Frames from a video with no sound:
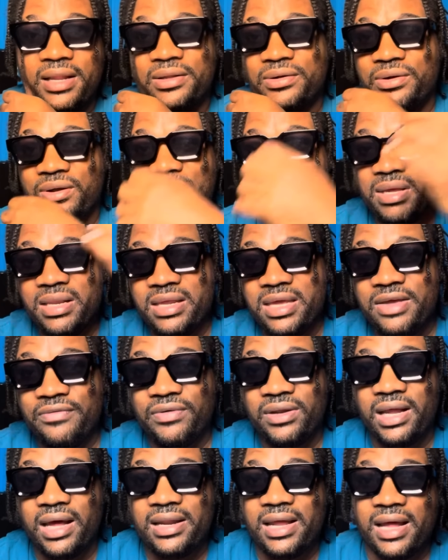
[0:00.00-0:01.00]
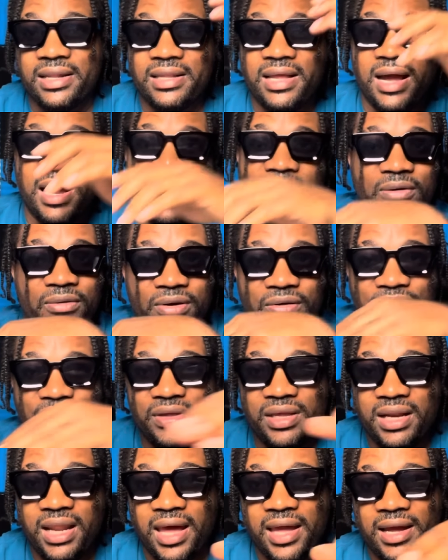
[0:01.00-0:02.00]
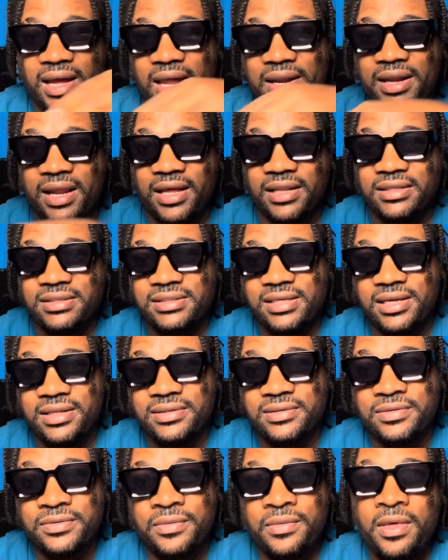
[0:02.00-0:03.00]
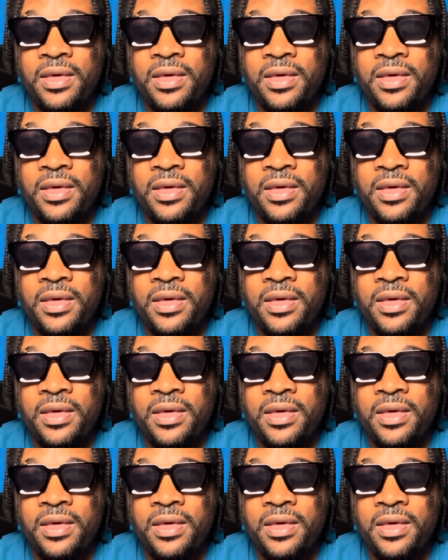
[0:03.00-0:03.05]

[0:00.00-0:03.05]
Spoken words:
Do not believe in that or do not feel like a nonsense.